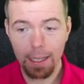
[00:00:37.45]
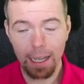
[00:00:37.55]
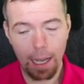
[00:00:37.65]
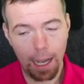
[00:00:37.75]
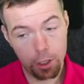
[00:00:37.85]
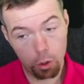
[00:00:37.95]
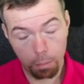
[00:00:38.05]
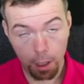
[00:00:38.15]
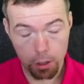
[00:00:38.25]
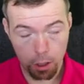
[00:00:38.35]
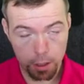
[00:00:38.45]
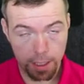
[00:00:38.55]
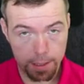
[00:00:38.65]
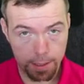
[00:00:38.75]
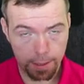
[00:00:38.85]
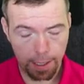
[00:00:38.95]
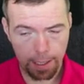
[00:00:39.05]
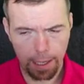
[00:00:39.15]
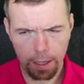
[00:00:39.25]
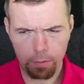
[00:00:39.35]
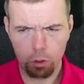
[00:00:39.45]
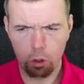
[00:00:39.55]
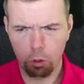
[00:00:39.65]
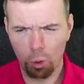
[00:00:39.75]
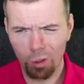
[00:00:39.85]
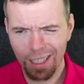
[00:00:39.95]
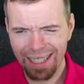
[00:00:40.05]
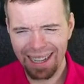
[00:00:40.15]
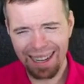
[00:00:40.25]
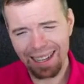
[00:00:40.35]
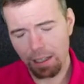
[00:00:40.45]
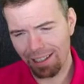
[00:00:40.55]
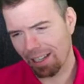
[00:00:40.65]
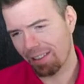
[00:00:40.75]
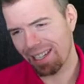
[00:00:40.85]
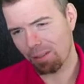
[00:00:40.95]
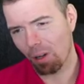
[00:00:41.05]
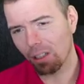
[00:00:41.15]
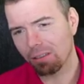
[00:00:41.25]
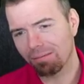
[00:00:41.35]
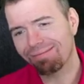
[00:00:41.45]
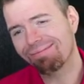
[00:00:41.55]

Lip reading: I do apologise, it is a day later than normal. This one